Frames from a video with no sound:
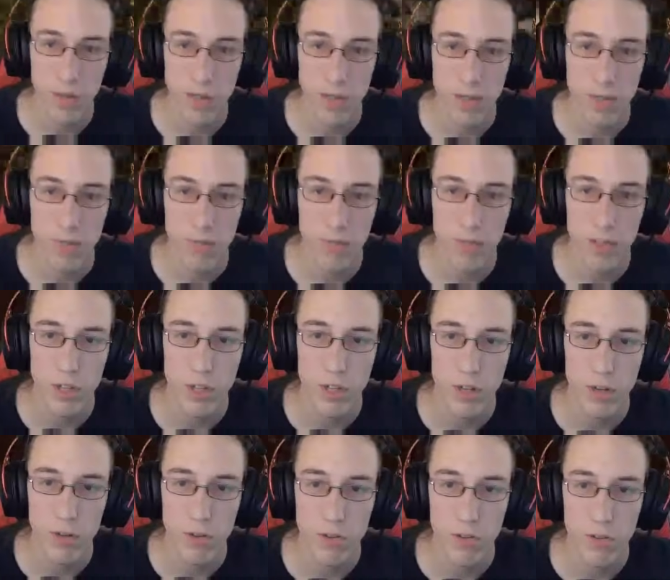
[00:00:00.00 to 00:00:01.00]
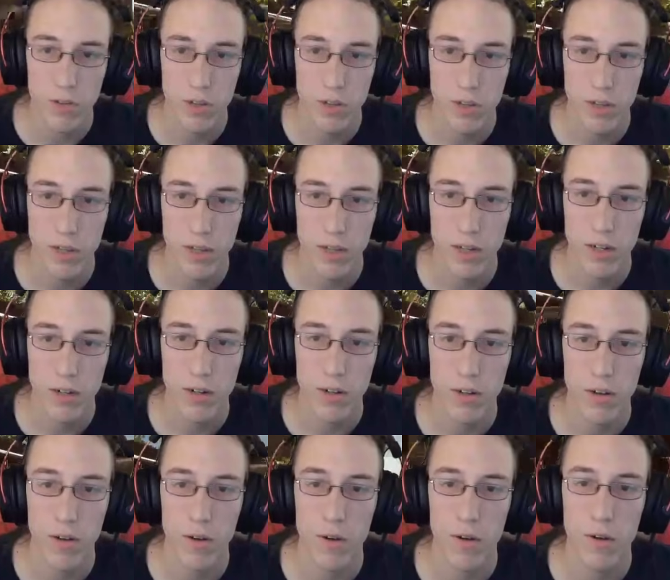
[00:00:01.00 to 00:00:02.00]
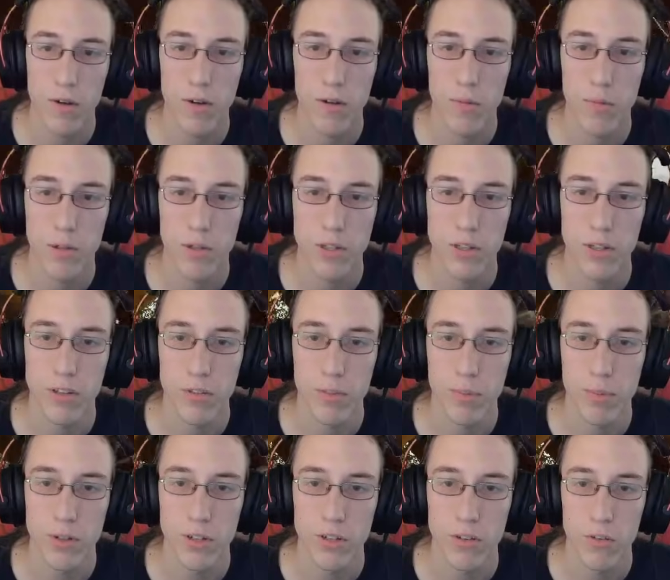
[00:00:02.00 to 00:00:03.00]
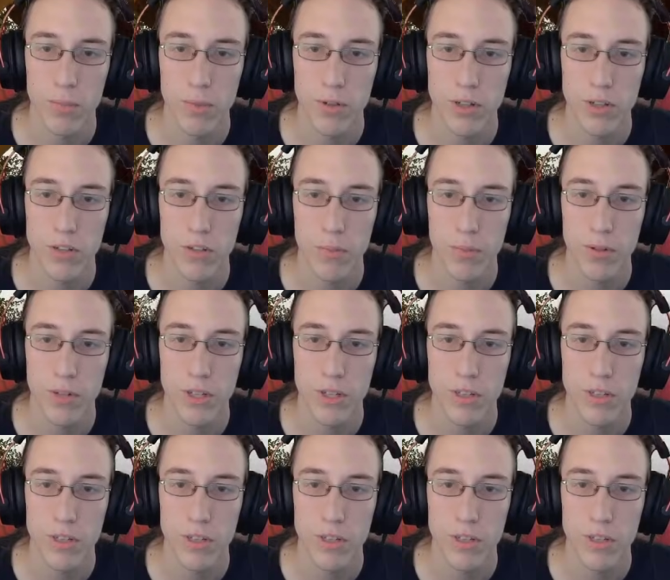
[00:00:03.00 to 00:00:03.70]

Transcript: of my videos, and please, please, please,